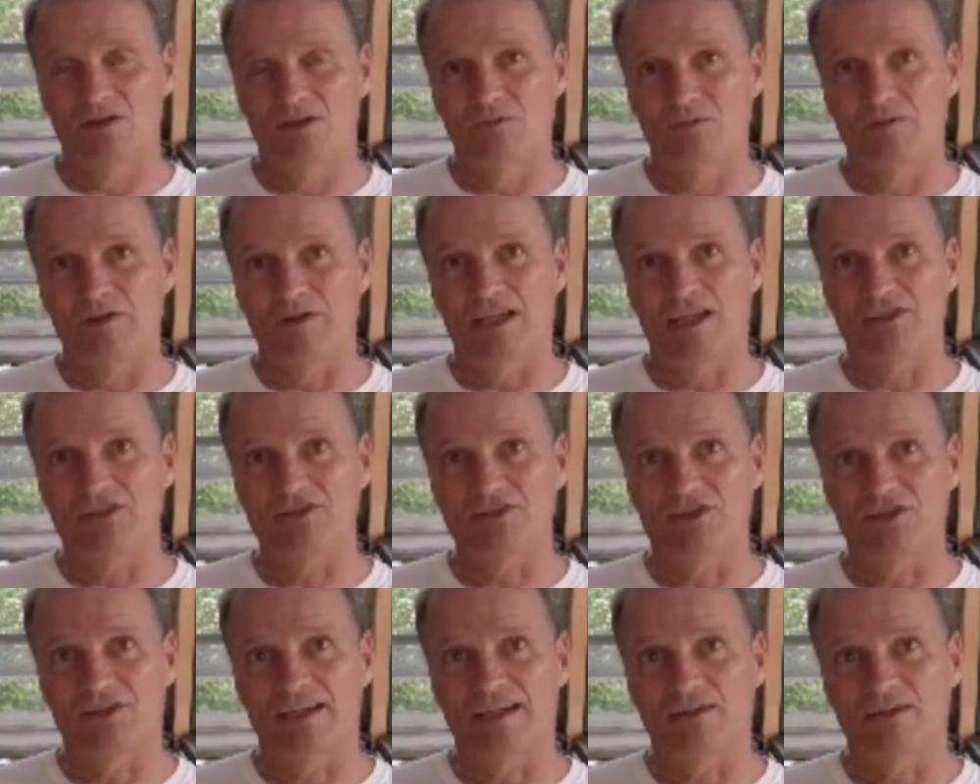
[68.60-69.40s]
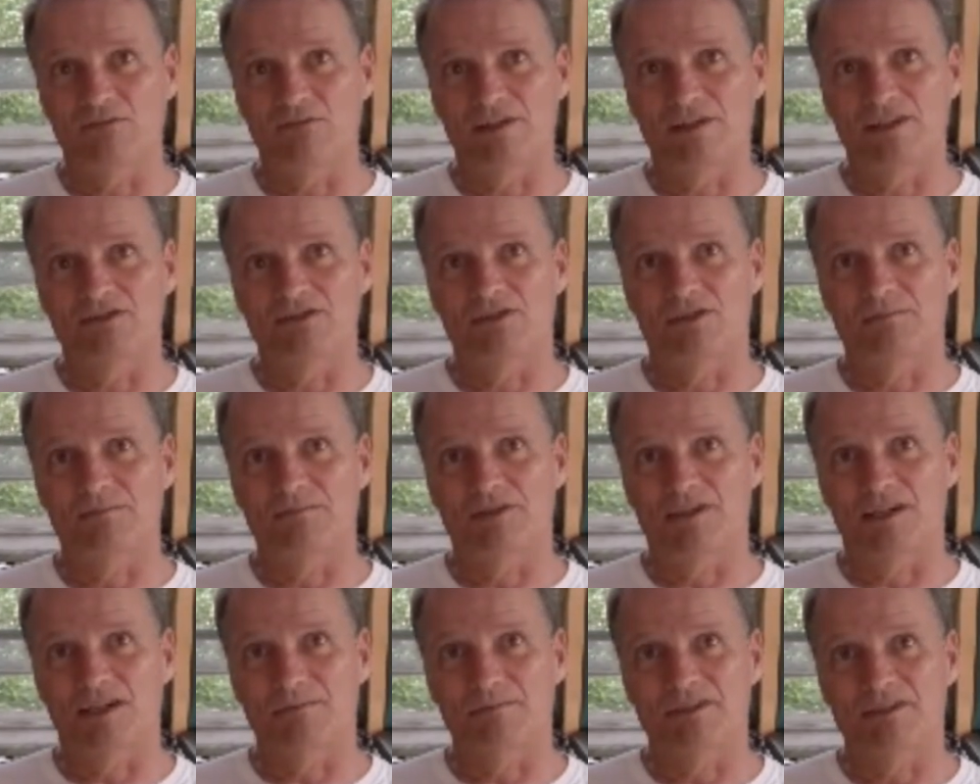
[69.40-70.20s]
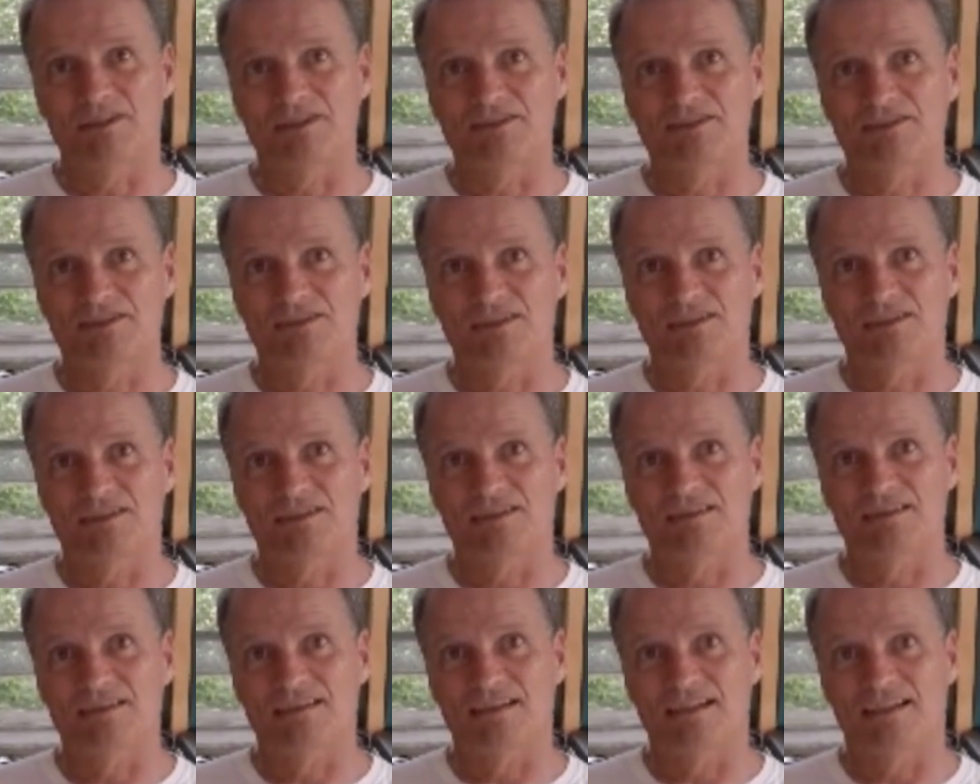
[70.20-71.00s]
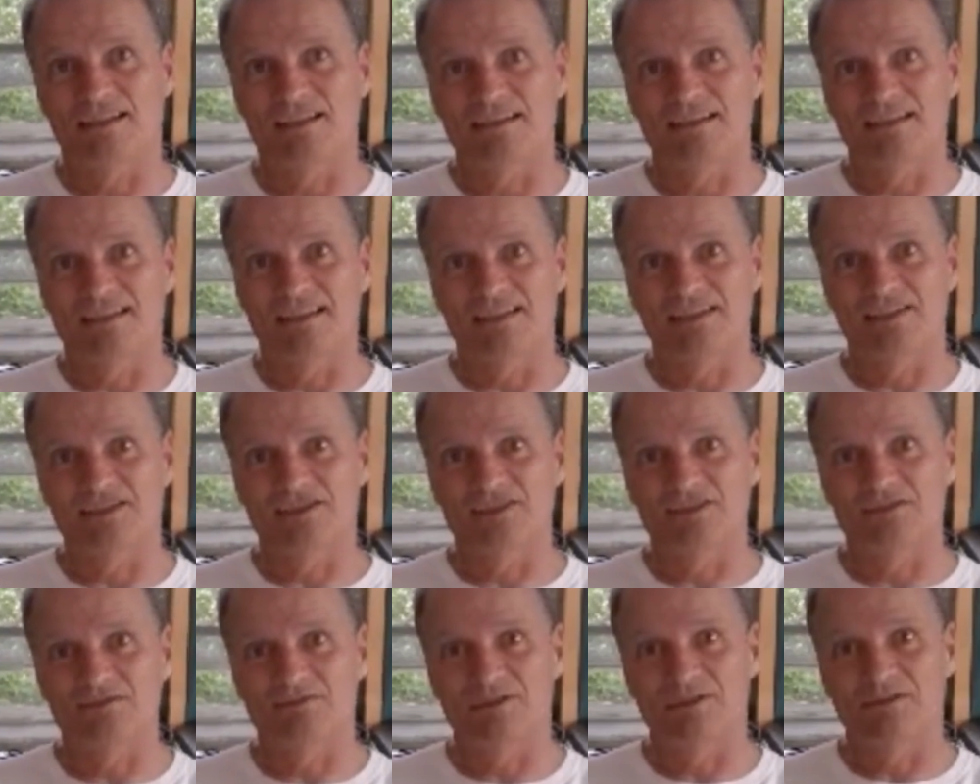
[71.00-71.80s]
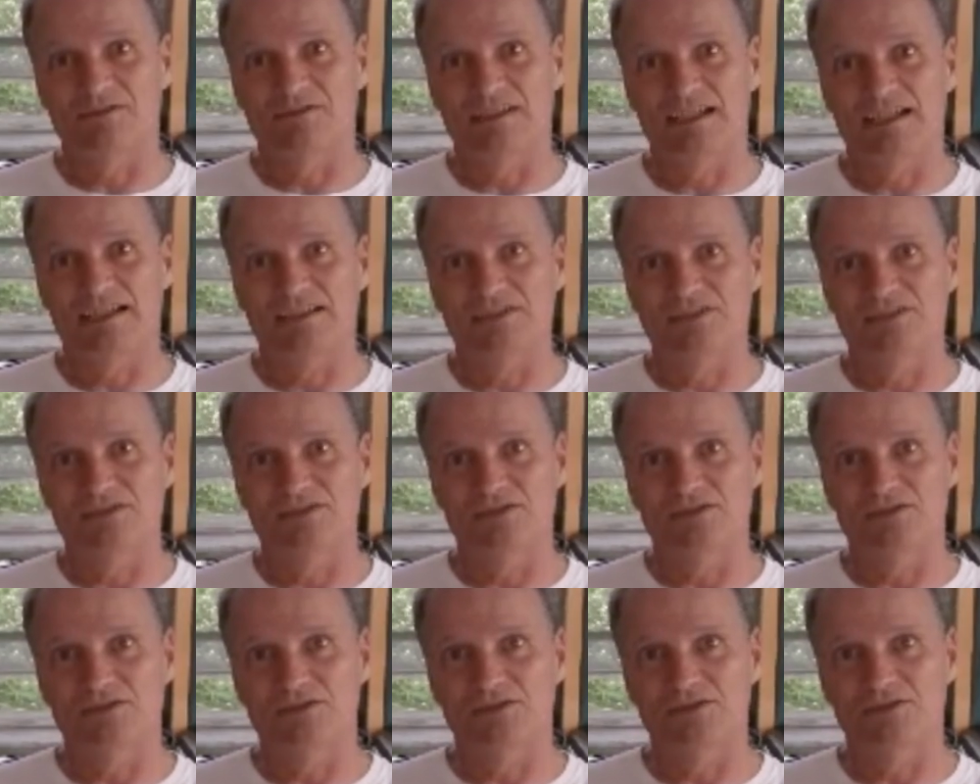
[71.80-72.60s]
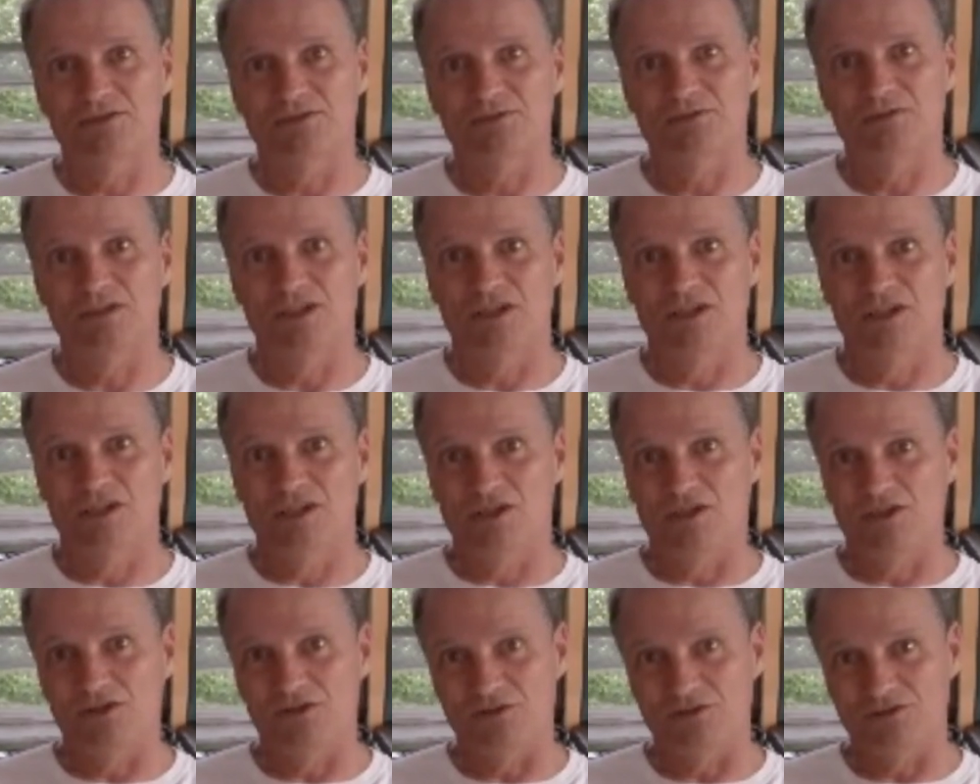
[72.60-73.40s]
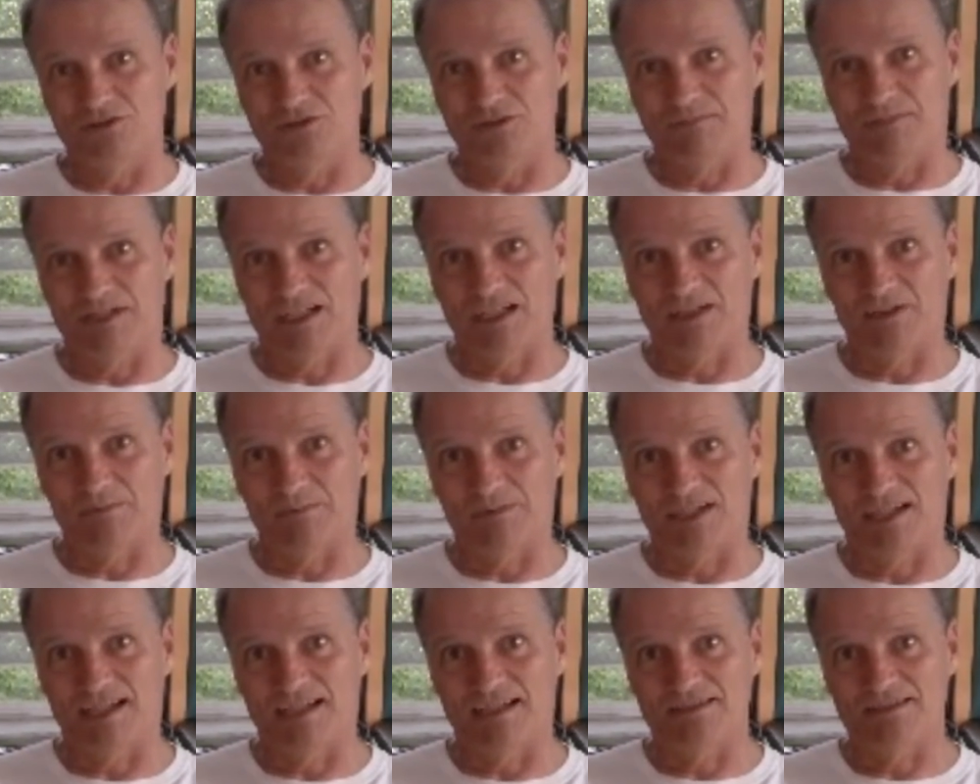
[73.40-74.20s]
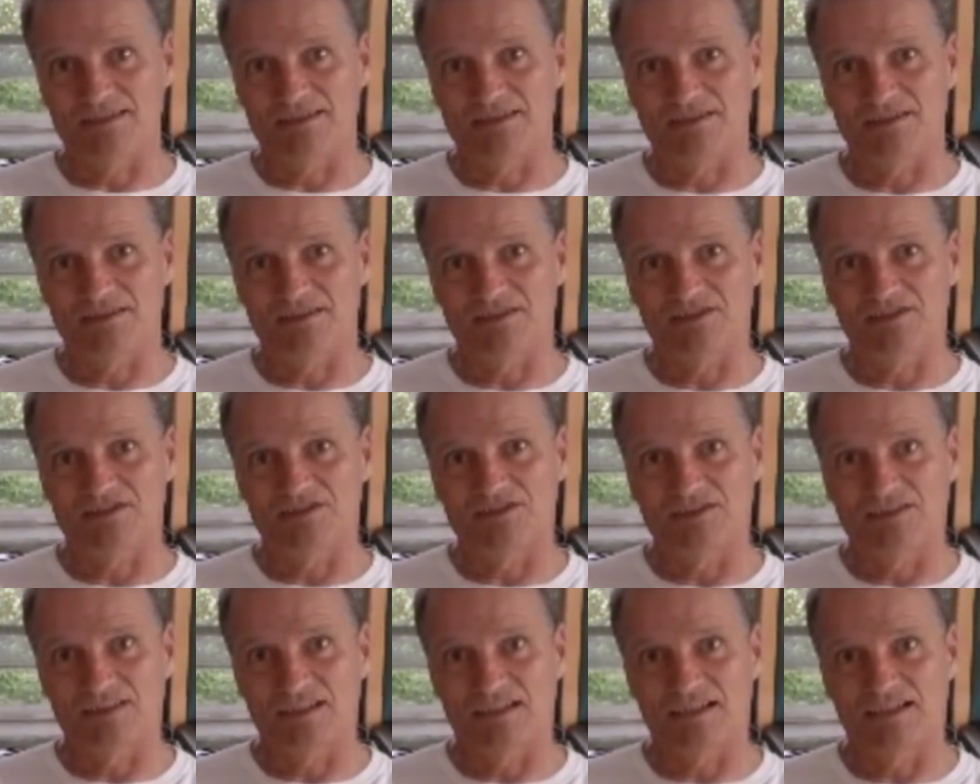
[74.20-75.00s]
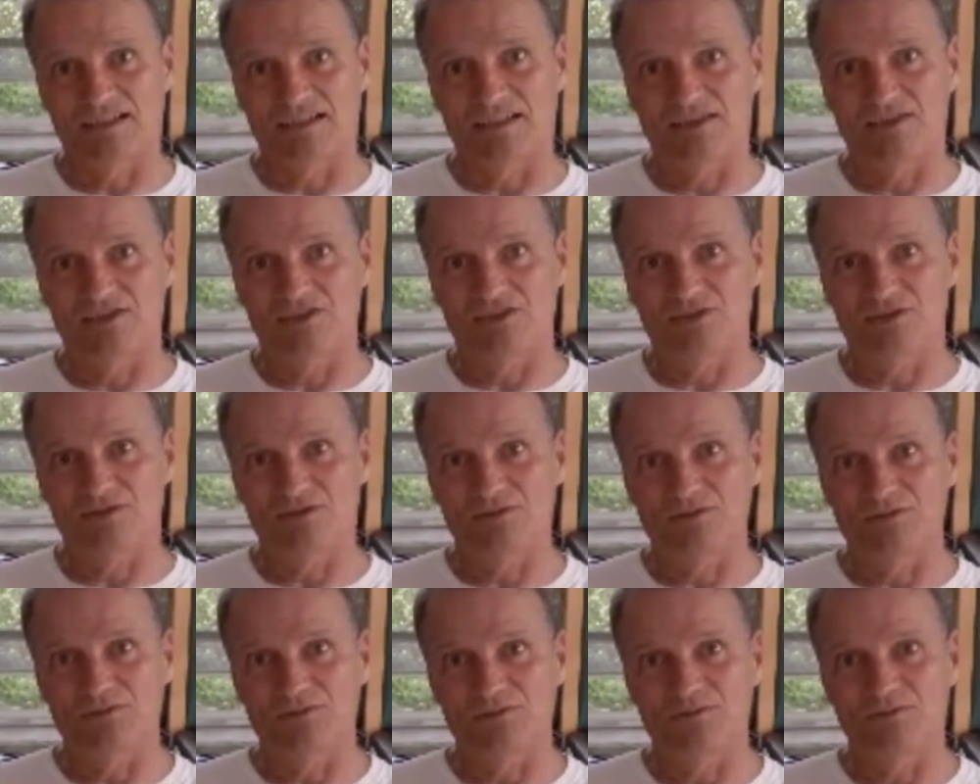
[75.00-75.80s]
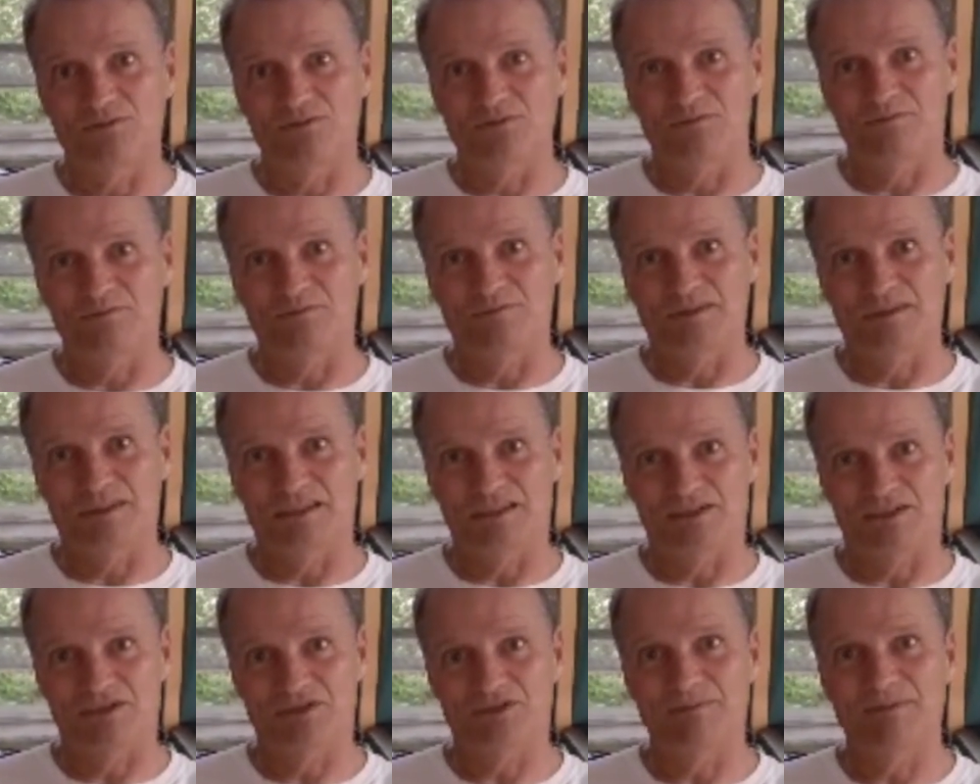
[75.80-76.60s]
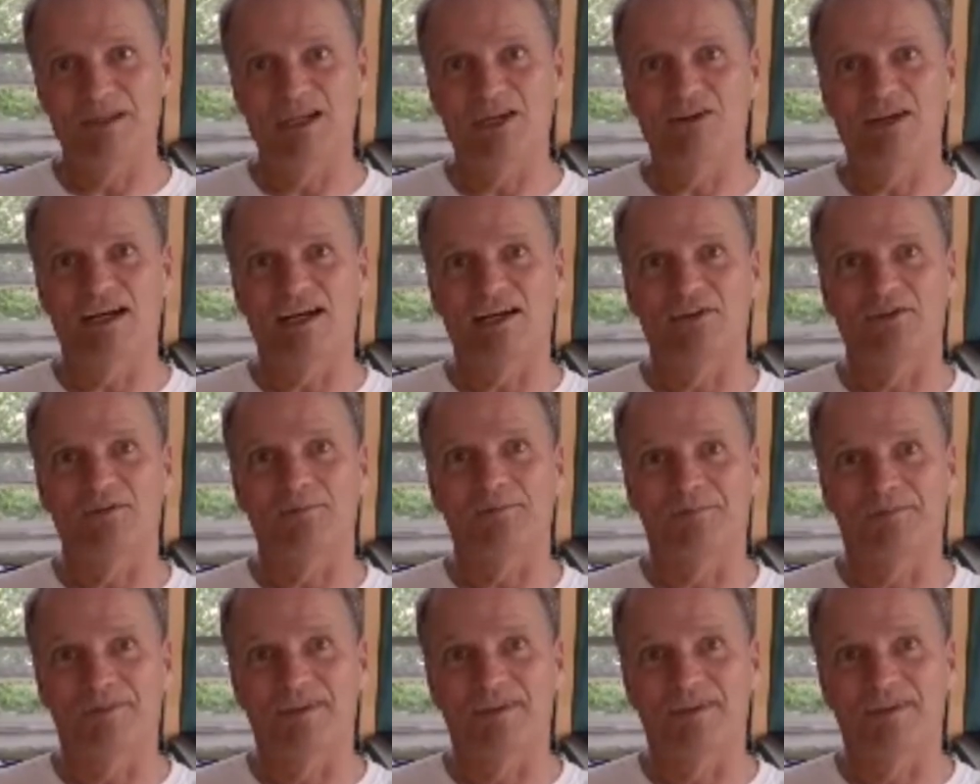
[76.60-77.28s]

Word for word: We also have rental apartments and on occasion we've had to use the bioblasters uh, to get the smell out